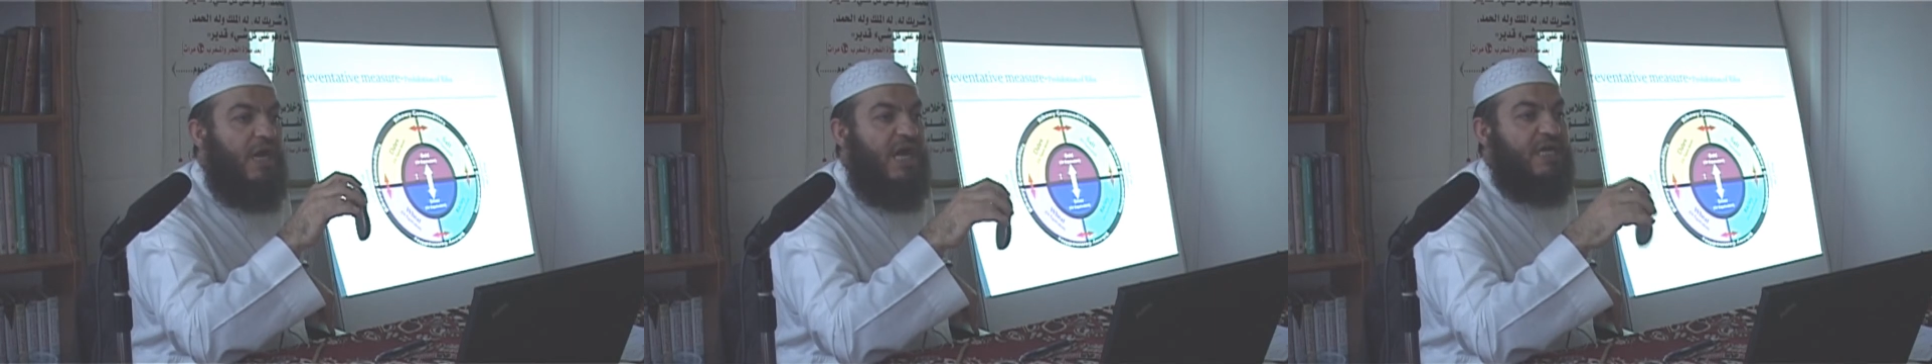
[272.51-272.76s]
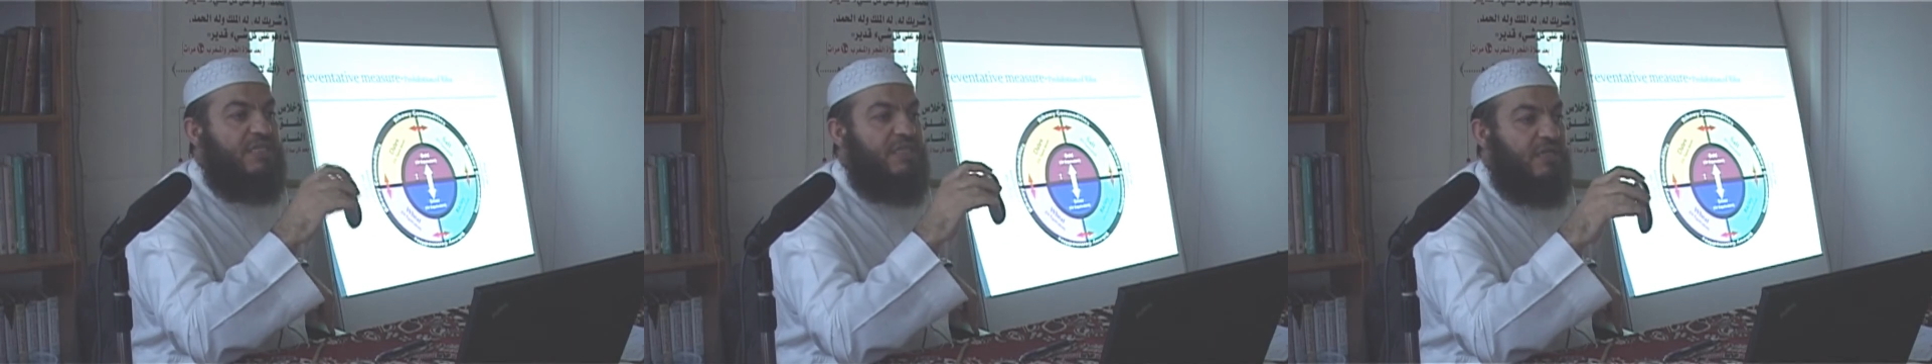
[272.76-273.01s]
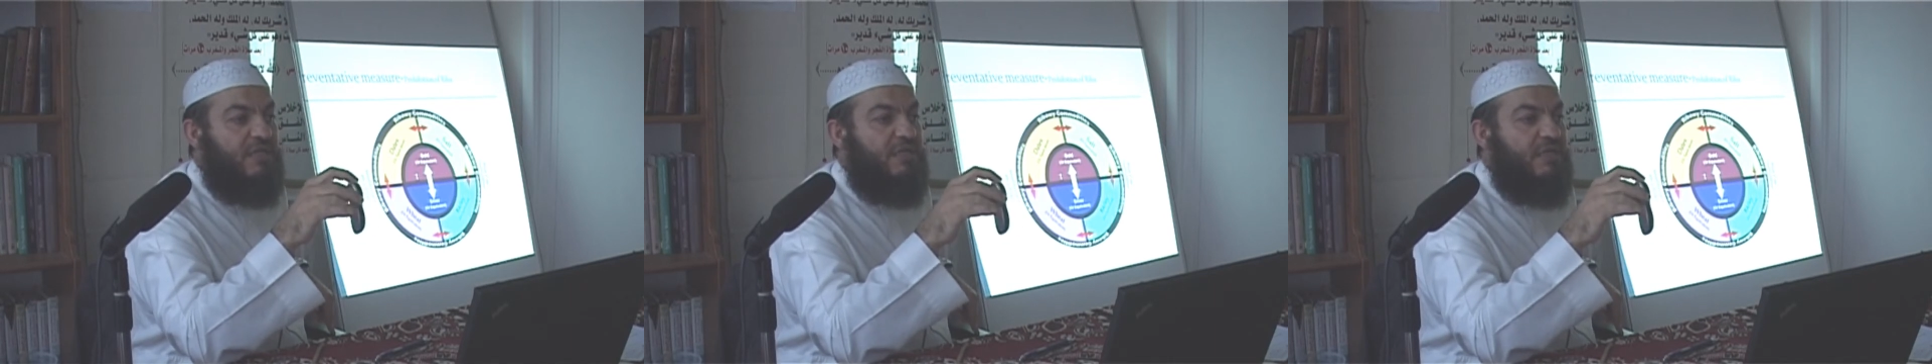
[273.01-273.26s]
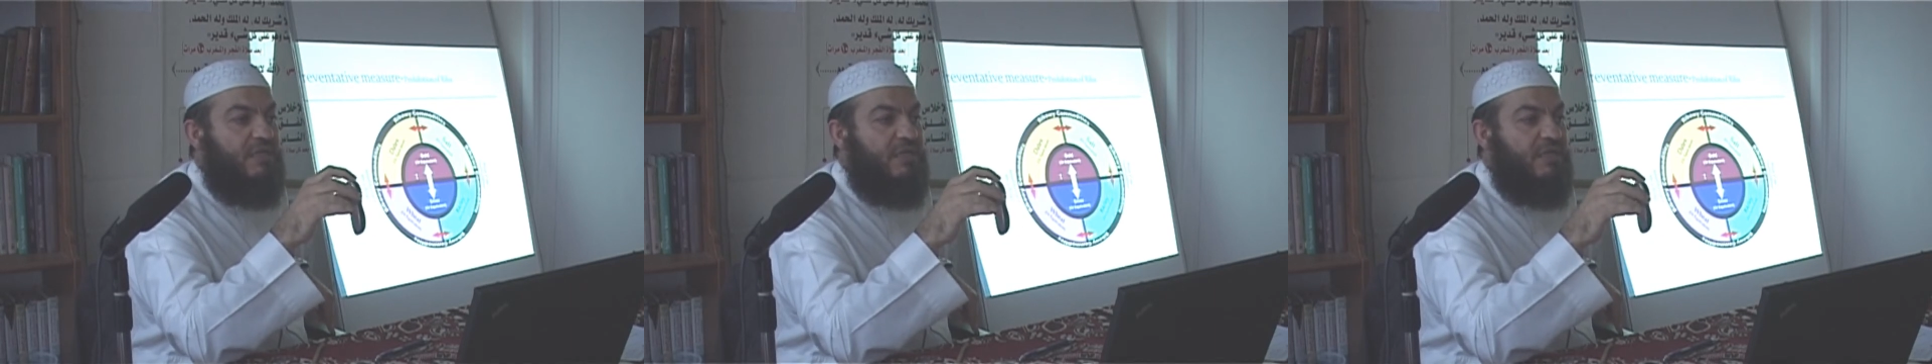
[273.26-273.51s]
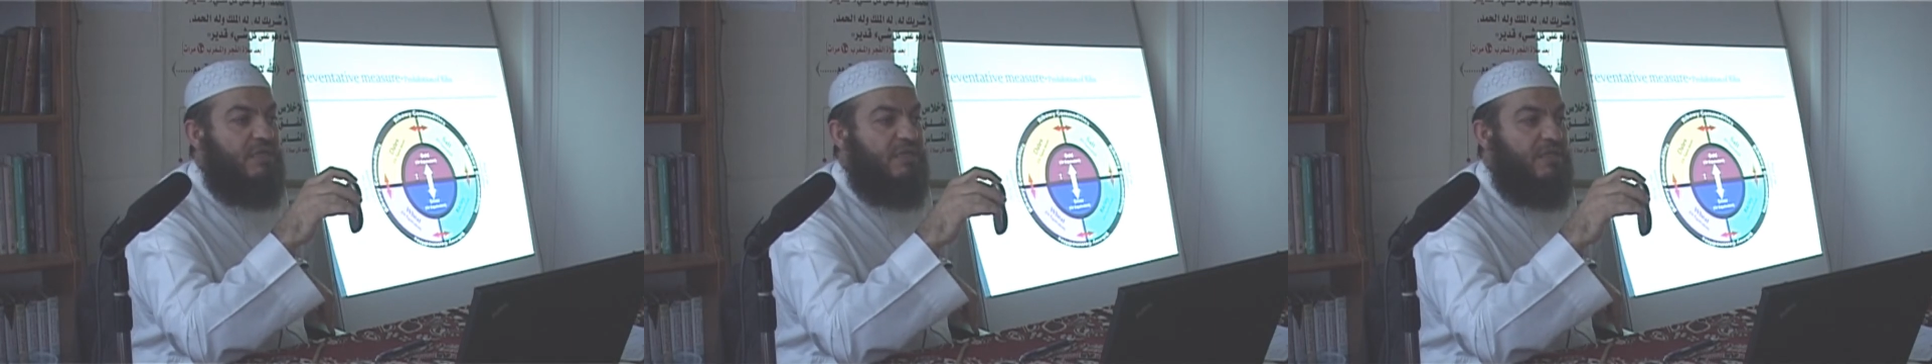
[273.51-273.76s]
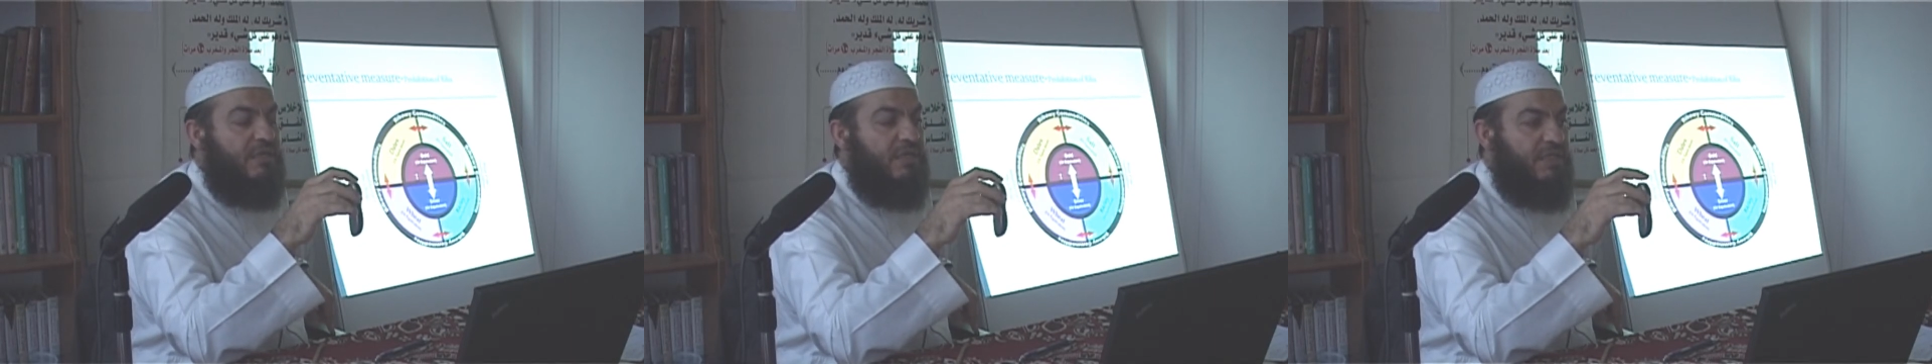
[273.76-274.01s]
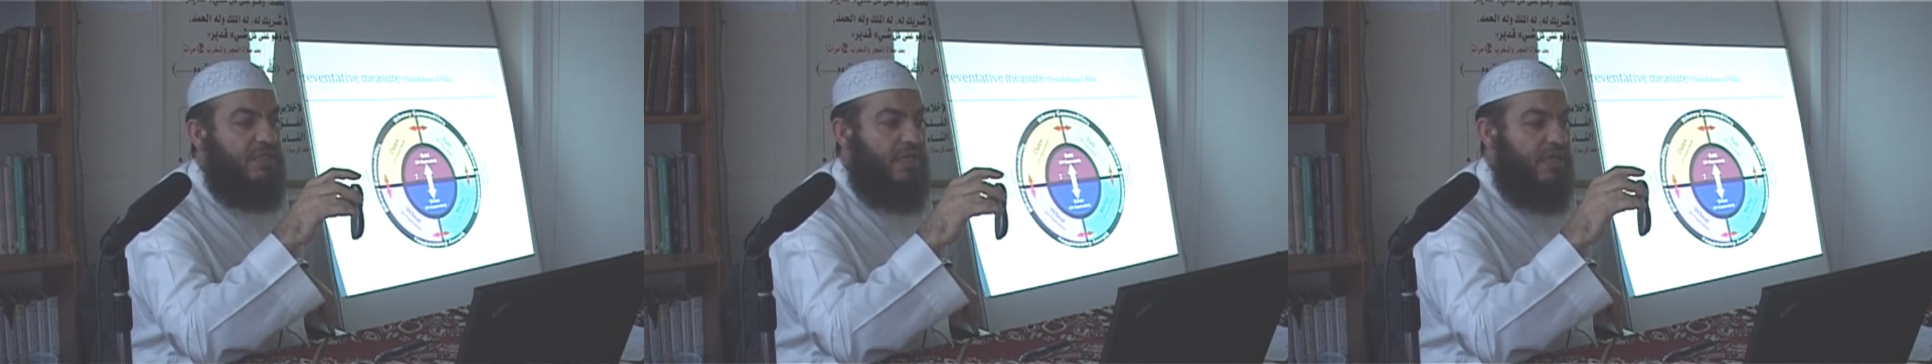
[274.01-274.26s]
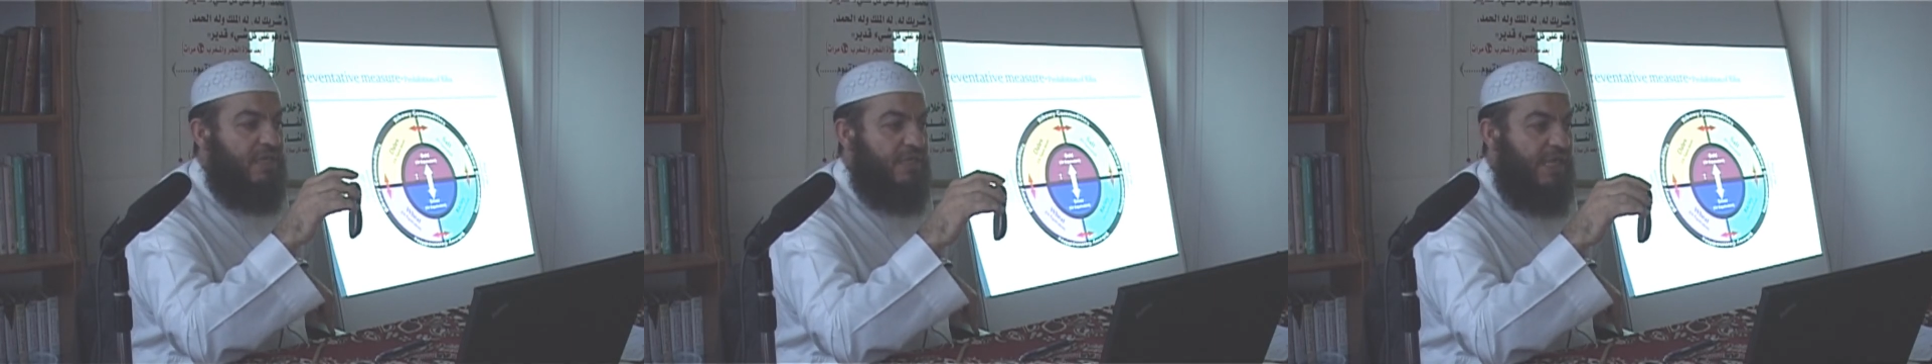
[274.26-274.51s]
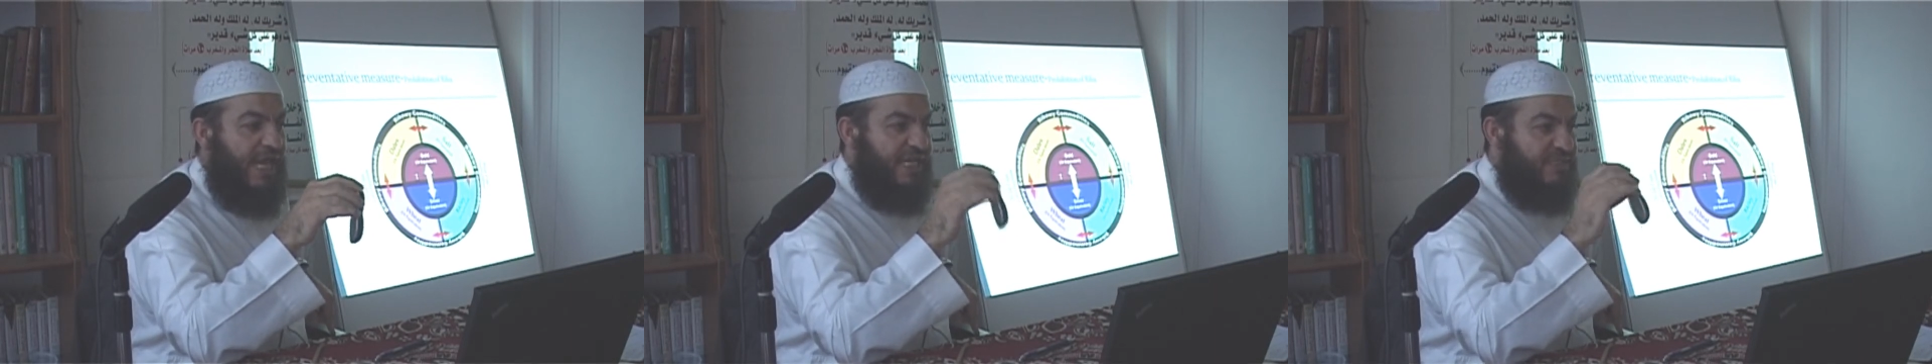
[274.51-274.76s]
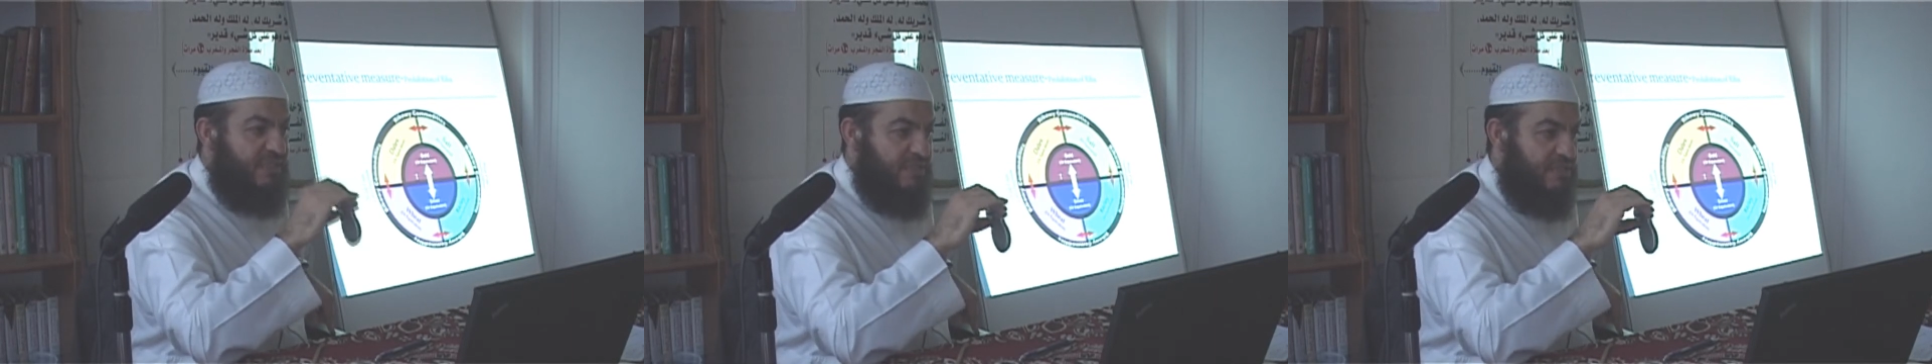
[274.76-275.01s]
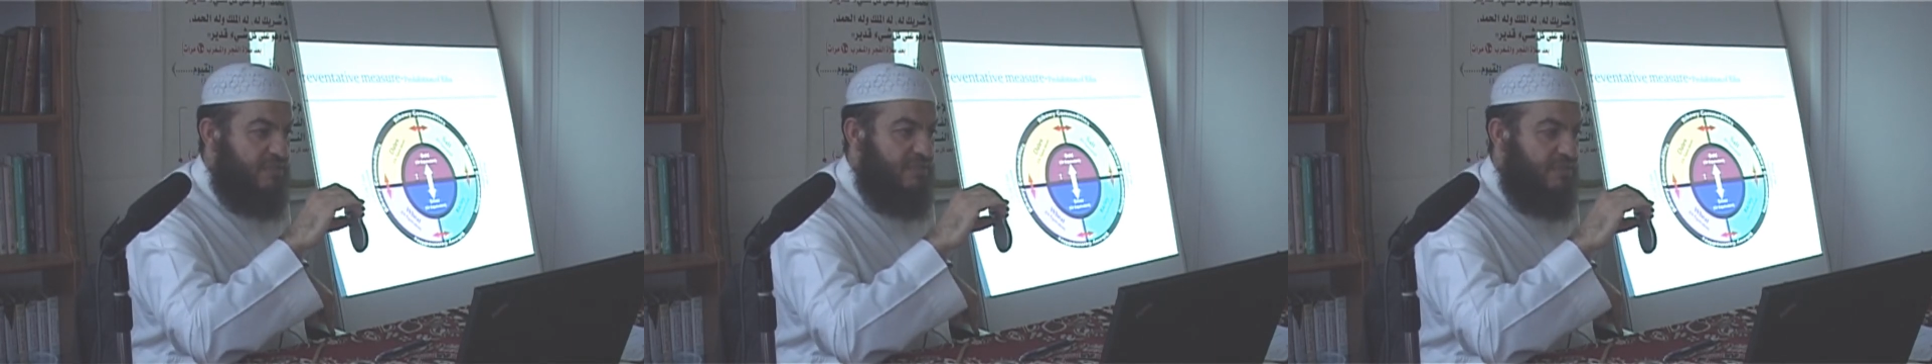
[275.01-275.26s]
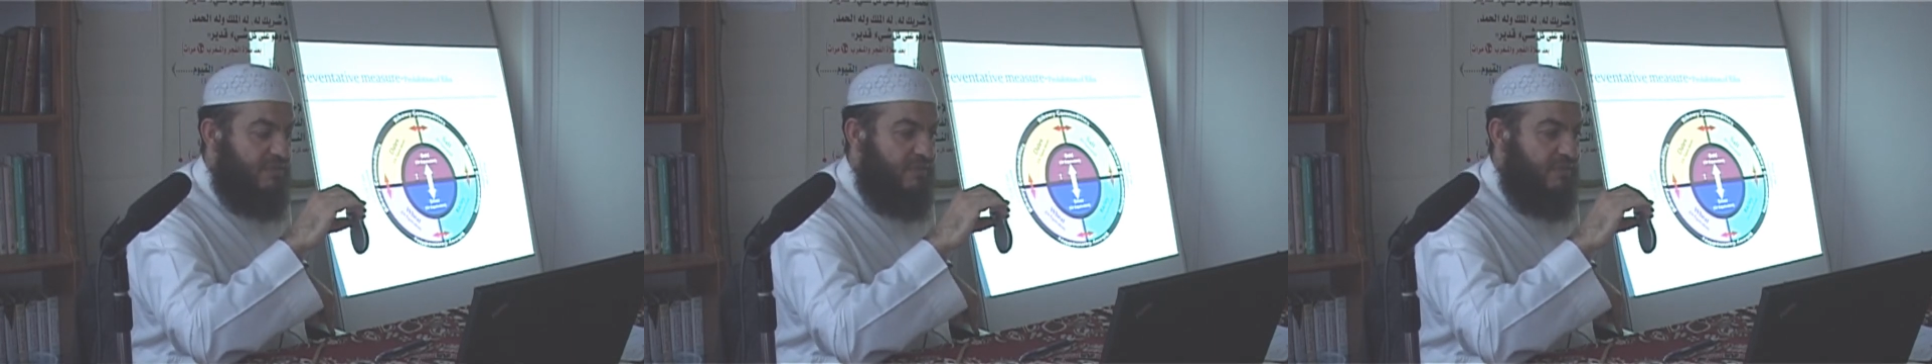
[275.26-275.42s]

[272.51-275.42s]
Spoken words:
Akthar. Yeah? Axis.